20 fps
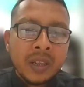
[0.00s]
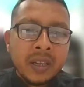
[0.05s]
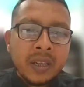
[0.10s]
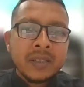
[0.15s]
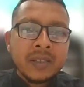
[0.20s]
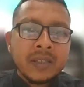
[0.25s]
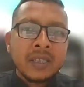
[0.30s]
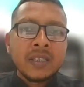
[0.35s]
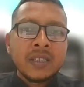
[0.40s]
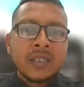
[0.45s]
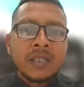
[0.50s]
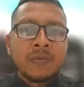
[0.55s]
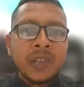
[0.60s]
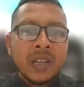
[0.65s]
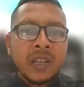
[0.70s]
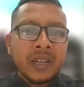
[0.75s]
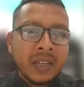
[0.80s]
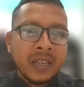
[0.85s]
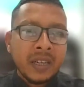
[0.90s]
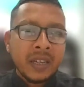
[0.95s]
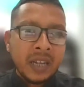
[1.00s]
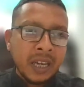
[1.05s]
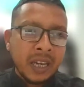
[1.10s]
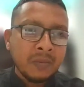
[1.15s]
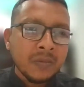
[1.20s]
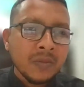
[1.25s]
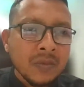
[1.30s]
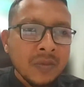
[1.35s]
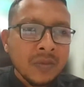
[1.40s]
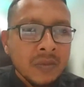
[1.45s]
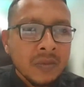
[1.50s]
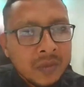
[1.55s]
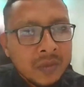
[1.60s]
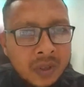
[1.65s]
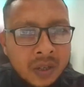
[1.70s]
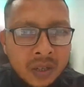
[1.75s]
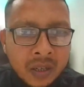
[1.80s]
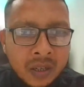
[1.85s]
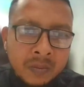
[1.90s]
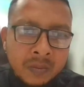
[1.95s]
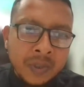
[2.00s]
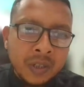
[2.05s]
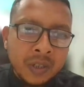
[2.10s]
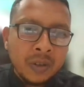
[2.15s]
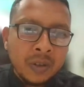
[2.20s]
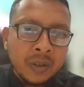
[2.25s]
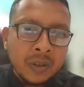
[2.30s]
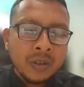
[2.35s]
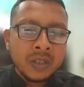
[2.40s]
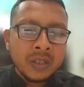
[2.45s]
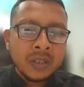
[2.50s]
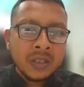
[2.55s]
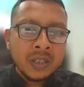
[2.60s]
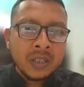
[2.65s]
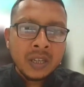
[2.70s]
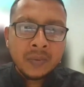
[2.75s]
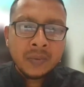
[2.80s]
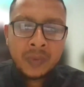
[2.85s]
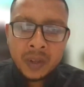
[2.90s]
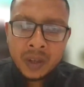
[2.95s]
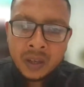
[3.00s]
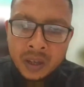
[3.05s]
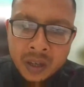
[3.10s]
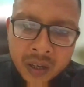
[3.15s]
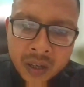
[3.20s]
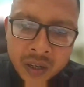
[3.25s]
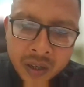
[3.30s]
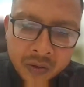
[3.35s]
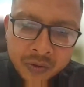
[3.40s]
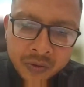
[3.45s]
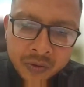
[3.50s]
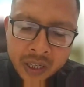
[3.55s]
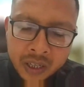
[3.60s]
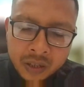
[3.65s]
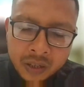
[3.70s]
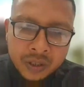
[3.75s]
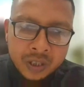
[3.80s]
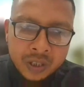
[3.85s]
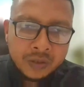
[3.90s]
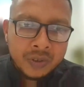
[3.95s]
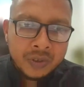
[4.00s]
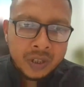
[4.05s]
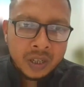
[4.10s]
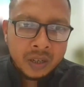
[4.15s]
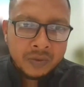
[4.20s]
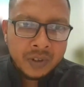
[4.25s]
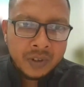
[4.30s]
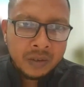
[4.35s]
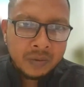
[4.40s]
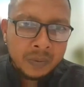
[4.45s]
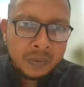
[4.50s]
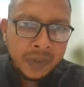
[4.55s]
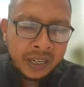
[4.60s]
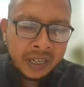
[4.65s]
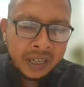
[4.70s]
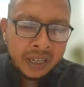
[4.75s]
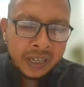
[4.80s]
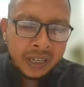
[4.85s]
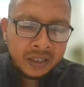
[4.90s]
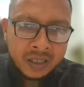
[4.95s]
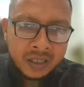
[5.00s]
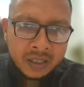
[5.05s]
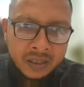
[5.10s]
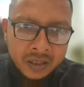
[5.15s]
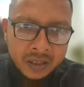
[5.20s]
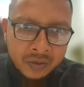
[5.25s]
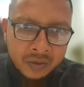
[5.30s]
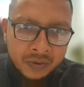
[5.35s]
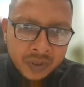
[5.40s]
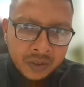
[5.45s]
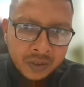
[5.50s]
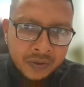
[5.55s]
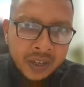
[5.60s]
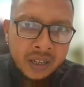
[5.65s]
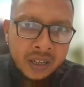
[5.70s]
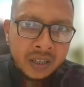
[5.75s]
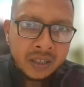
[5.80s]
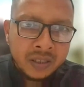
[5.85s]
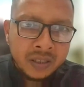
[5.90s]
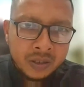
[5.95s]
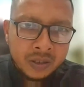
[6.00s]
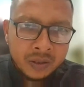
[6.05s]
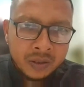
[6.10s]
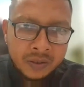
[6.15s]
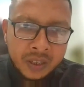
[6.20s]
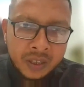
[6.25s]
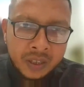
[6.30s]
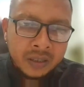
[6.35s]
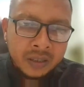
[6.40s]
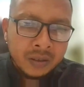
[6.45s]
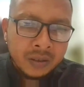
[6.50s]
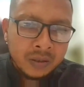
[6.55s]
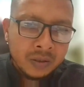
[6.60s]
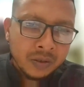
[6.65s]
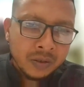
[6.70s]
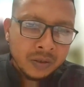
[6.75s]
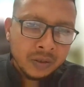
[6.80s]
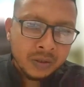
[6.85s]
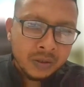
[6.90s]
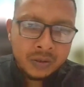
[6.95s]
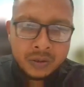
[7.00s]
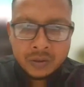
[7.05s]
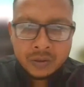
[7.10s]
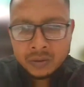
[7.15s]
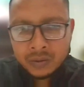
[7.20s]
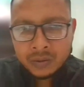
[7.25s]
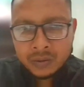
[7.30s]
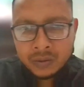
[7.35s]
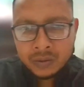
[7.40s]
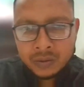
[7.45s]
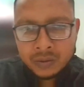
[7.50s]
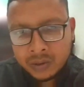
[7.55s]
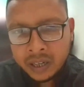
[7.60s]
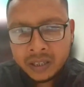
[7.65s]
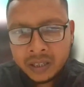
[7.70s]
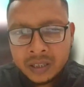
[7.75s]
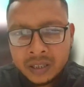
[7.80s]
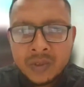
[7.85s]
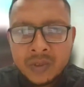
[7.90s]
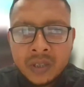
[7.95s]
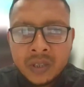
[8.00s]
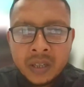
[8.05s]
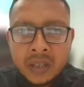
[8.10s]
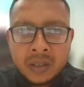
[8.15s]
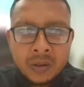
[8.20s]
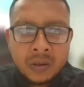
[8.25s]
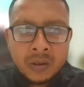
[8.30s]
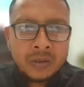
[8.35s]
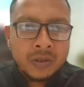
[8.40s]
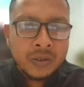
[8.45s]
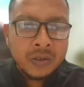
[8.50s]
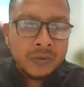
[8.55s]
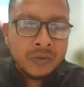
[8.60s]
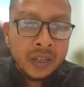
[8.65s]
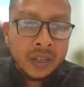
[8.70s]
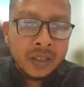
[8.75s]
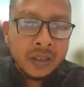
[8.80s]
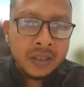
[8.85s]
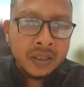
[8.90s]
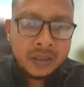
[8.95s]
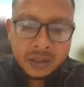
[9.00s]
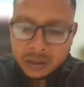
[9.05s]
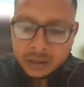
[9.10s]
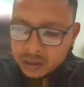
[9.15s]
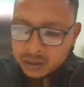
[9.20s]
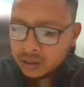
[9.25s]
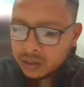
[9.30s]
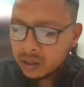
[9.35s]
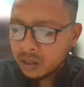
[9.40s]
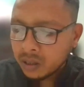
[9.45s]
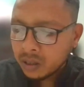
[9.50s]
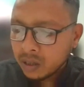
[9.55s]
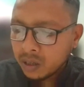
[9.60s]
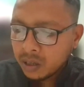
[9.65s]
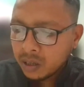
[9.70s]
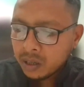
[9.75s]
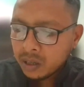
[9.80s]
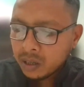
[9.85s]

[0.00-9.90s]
more or less in a similar time, uh, because it's uh, we are going for the farmer practices of the fertilization thing. So connecting with the dots of fertilization,